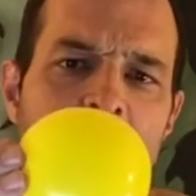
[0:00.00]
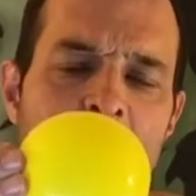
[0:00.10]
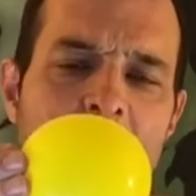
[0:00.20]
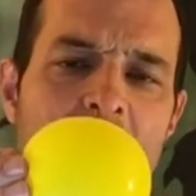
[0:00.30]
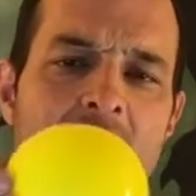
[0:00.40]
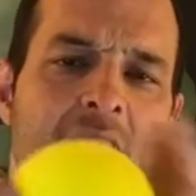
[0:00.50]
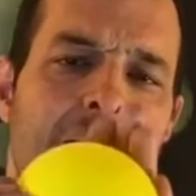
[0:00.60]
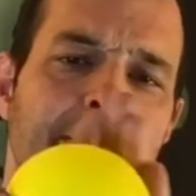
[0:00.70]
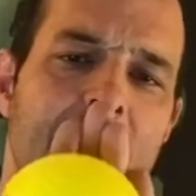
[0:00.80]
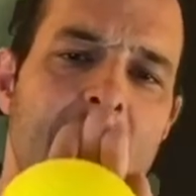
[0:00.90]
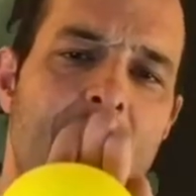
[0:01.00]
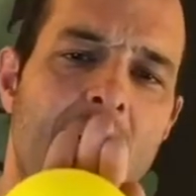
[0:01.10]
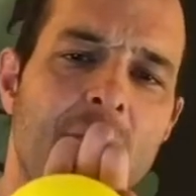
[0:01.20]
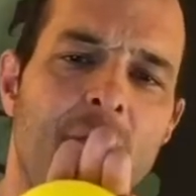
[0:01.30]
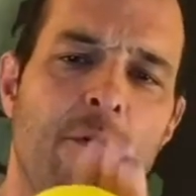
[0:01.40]
I mean, I would say
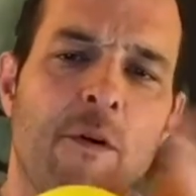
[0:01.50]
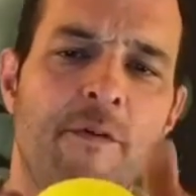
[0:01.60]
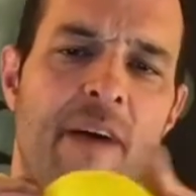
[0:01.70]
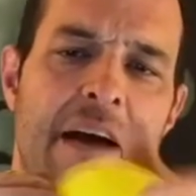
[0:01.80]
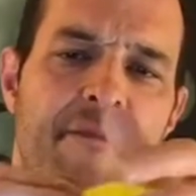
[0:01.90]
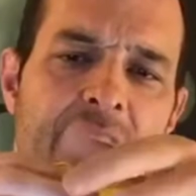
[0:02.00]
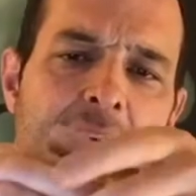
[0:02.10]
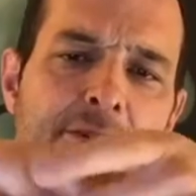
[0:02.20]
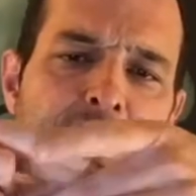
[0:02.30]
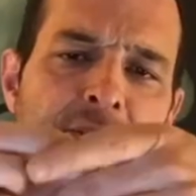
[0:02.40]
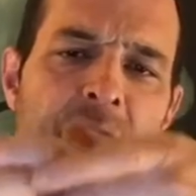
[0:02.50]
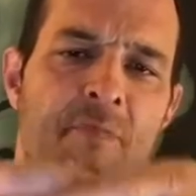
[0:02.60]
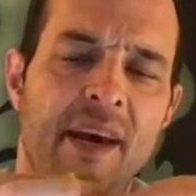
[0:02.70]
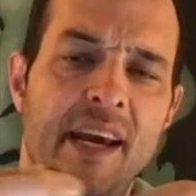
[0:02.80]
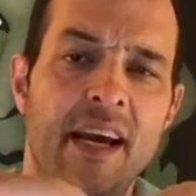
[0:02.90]
about 4 or 5 fingers, just a
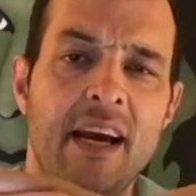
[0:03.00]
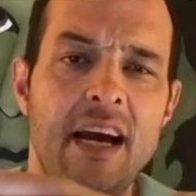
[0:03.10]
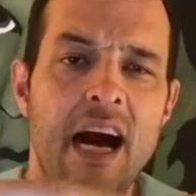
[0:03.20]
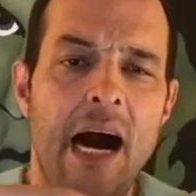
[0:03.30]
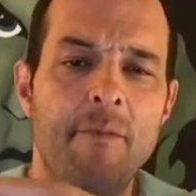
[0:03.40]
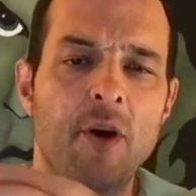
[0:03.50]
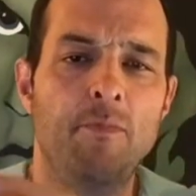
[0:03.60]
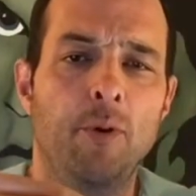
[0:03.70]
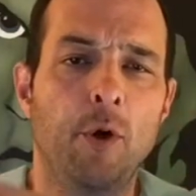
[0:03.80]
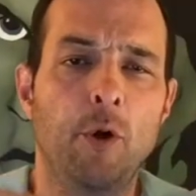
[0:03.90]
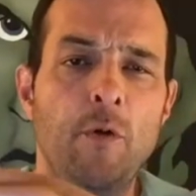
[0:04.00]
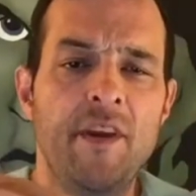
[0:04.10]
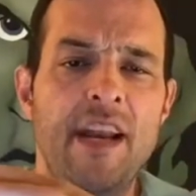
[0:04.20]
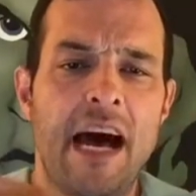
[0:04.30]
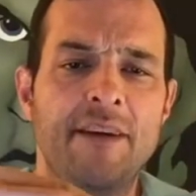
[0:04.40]
B. I'm gonna pull the
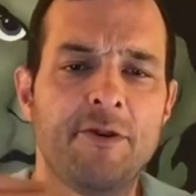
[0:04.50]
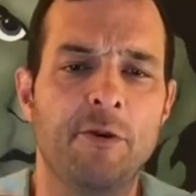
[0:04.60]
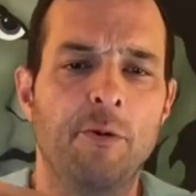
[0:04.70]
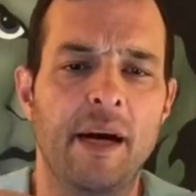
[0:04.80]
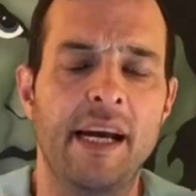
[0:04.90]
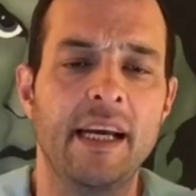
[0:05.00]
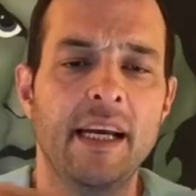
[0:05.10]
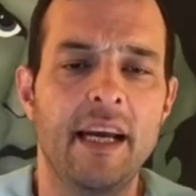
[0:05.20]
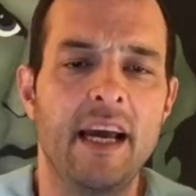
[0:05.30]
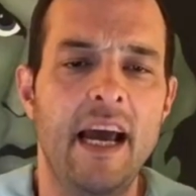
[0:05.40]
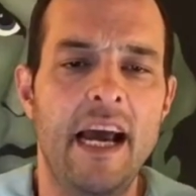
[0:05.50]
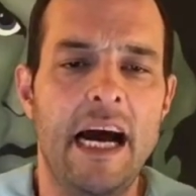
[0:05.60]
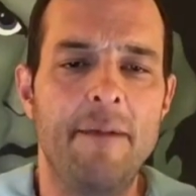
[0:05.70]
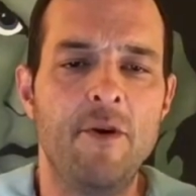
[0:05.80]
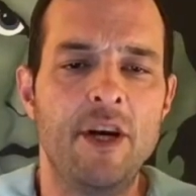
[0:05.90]
nozzle away, and
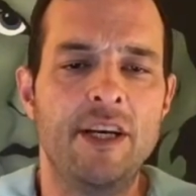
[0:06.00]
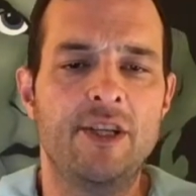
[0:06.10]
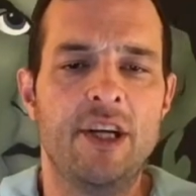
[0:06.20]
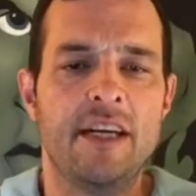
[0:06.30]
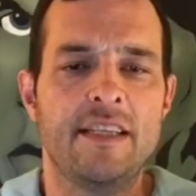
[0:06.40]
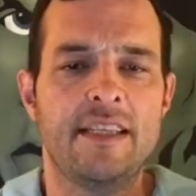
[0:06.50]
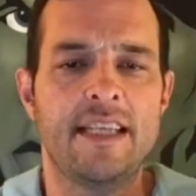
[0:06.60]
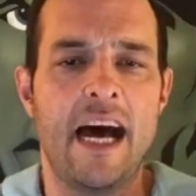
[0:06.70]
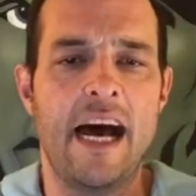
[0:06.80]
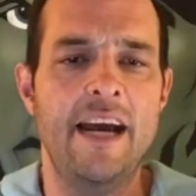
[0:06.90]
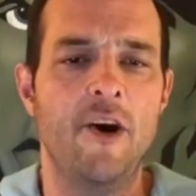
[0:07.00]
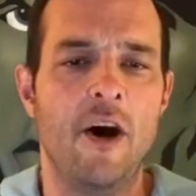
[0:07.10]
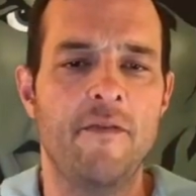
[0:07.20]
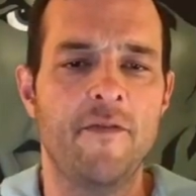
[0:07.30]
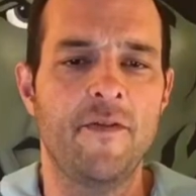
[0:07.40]
I'm gonna just tie it
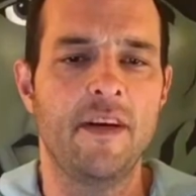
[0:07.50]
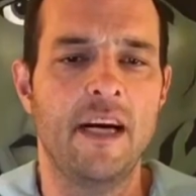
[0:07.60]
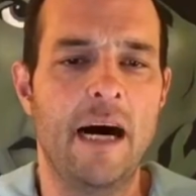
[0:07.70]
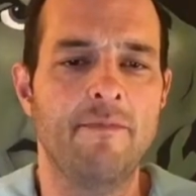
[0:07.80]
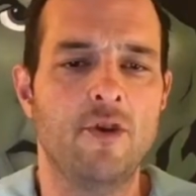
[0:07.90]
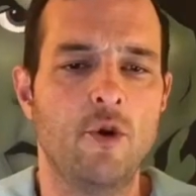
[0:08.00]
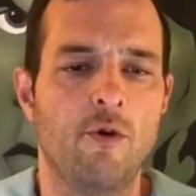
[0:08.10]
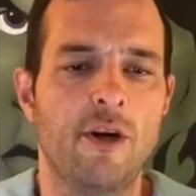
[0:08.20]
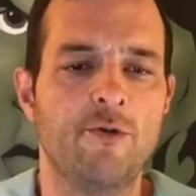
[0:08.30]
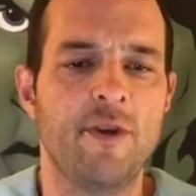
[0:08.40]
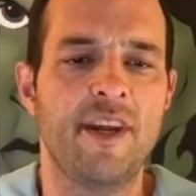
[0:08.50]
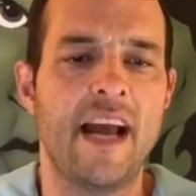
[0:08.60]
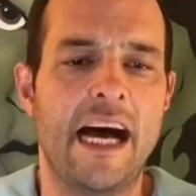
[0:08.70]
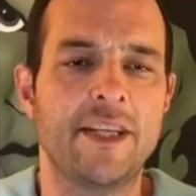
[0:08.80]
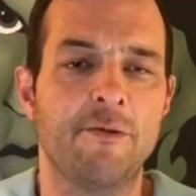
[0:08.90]
off up towards where the
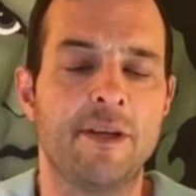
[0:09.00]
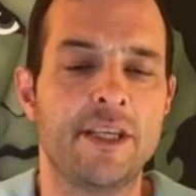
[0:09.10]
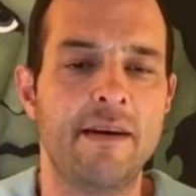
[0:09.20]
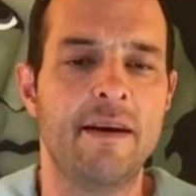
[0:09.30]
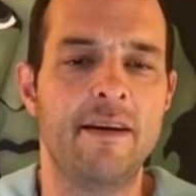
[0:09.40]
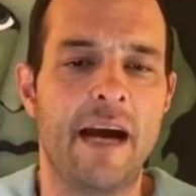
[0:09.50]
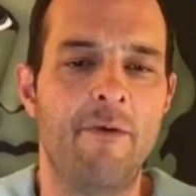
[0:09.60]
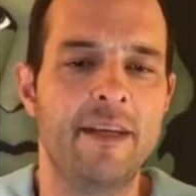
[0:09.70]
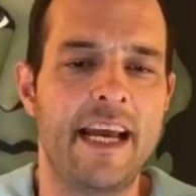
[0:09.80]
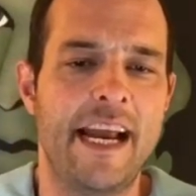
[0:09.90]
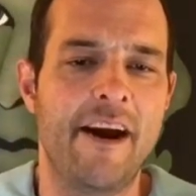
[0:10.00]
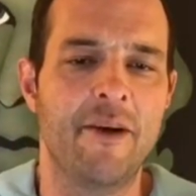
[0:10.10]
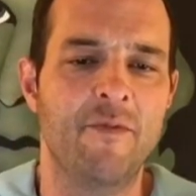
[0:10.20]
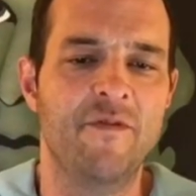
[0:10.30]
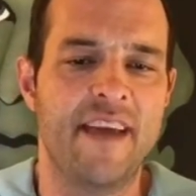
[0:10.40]
nozzle is. I want that air to
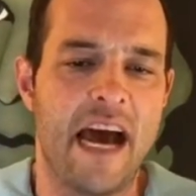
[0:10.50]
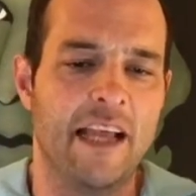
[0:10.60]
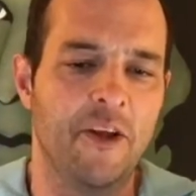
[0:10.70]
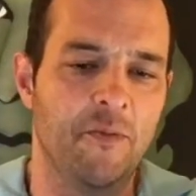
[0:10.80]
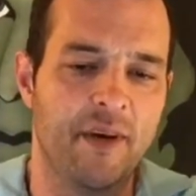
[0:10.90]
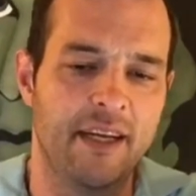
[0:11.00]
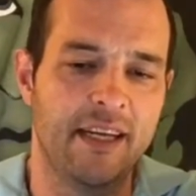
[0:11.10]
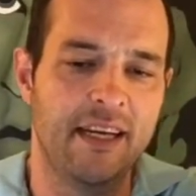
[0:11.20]
move down a little bit.